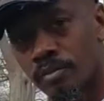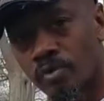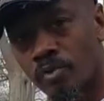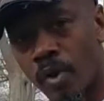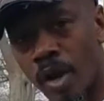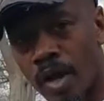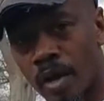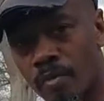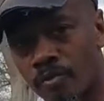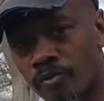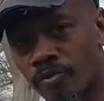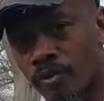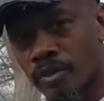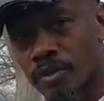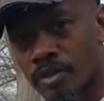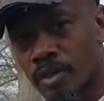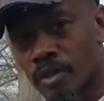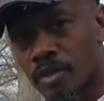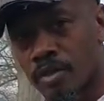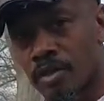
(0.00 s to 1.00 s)
Ram
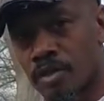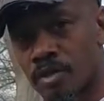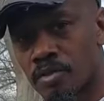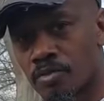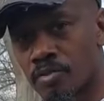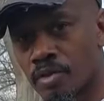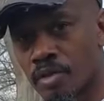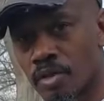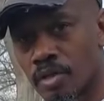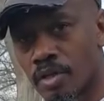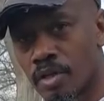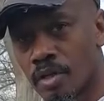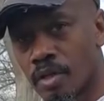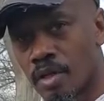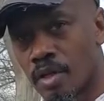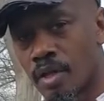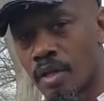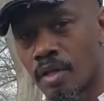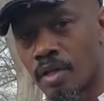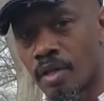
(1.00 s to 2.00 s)
1500
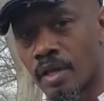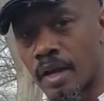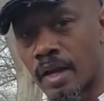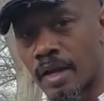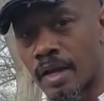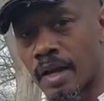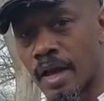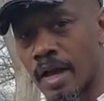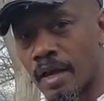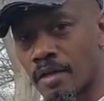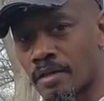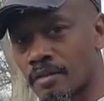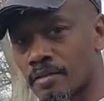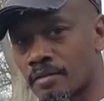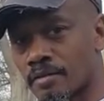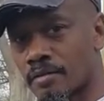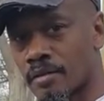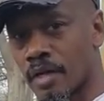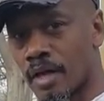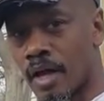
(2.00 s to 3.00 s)
that I got.
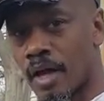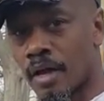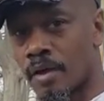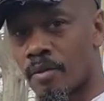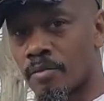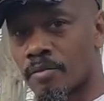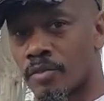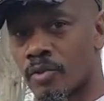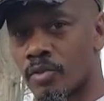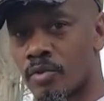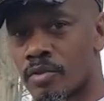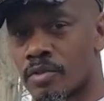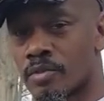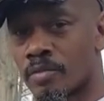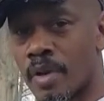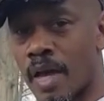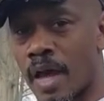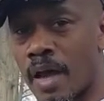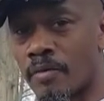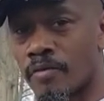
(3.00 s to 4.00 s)
I'm doing some
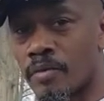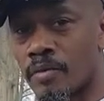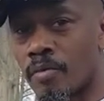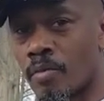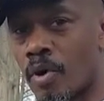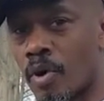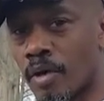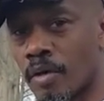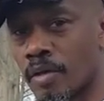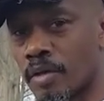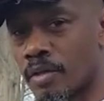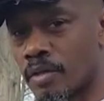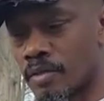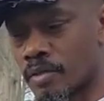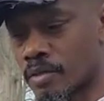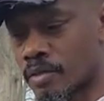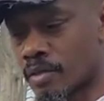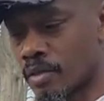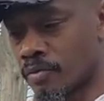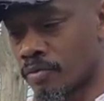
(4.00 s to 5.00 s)
aftermarket
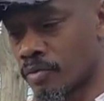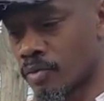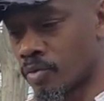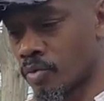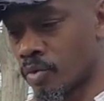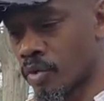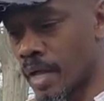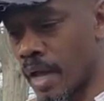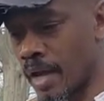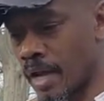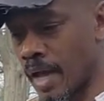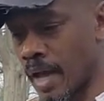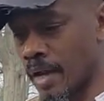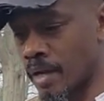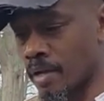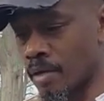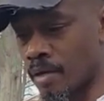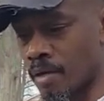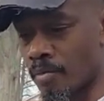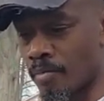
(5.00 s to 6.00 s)
stuff to it. I got
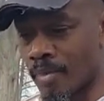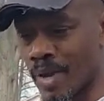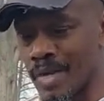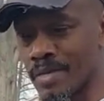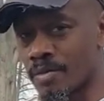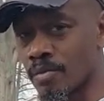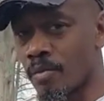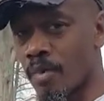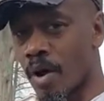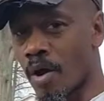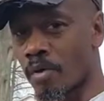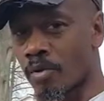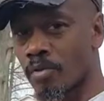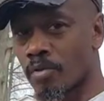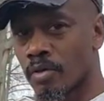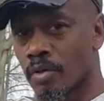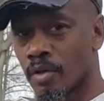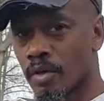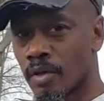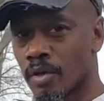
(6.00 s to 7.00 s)
it a base model
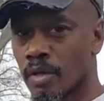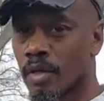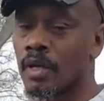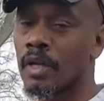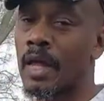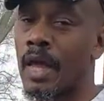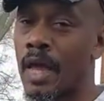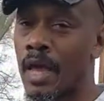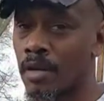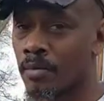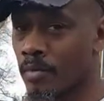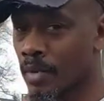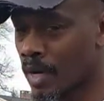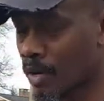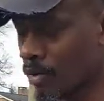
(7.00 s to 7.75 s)
and add my